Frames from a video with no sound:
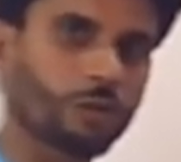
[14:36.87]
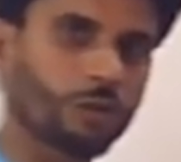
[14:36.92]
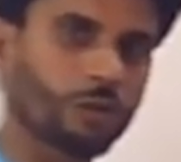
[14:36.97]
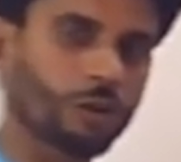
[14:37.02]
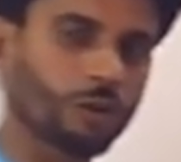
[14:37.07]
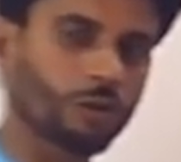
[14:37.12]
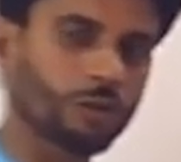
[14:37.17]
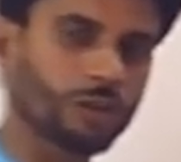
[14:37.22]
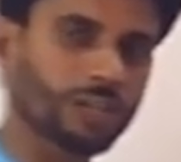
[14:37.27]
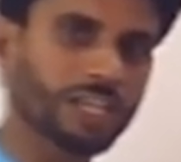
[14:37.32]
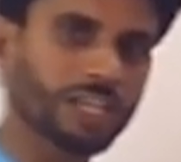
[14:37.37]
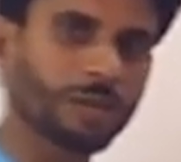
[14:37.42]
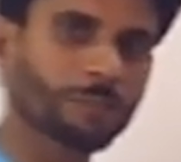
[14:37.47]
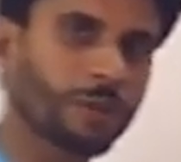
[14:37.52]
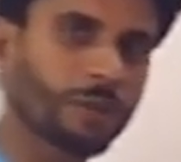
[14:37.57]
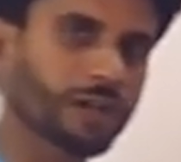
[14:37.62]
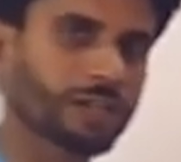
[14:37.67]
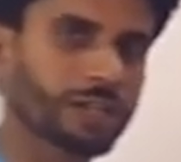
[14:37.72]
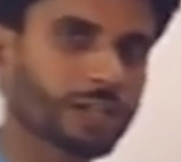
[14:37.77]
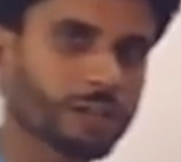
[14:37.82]
or only a
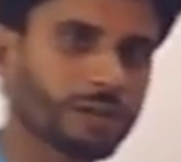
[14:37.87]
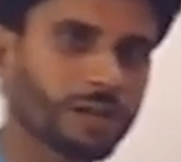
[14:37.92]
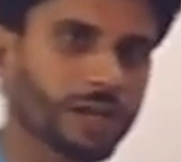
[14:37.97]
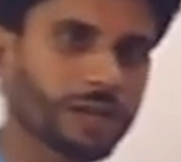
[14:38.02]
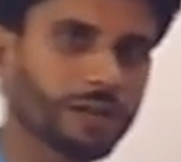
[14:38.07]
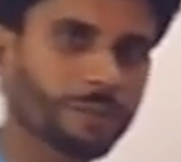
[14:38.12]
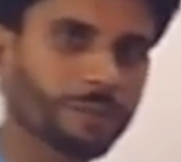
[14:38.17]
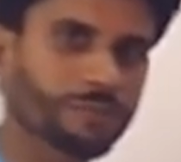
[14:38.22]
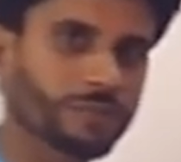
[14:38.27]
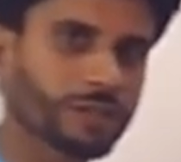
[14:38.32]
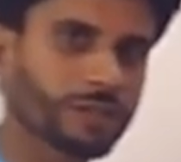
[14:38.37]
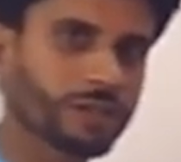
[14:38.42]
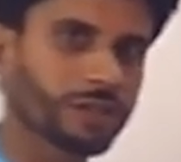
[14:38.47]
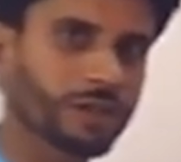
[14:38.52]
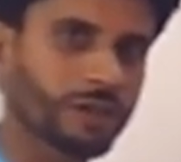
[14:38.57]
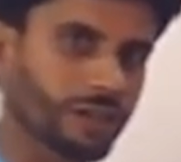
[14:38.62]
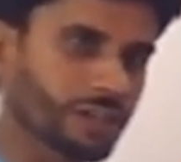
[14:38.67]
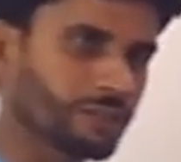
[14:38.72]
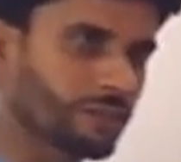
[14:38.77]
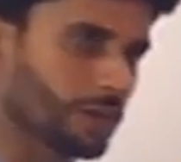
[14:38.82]
particular
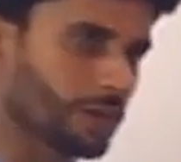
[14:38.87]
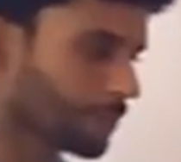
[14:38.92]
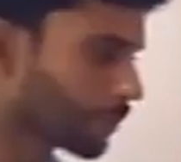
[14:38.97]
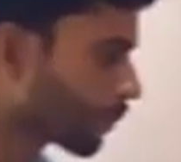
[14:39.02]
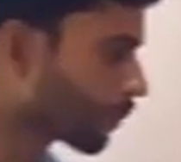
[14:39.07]
river.